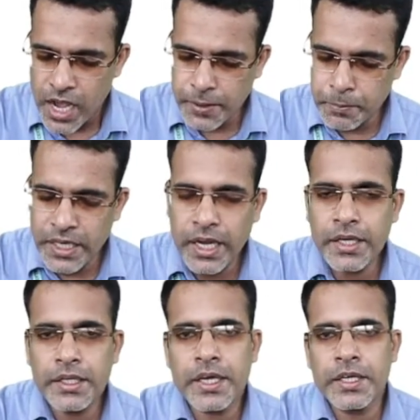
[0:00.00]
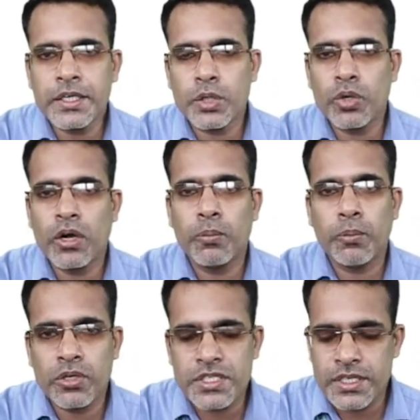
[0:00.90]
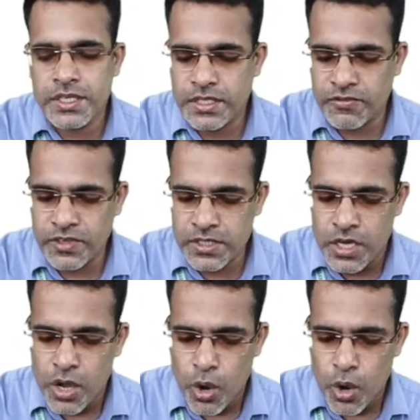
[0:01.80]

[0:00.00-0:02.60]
and behind that you have posterior surface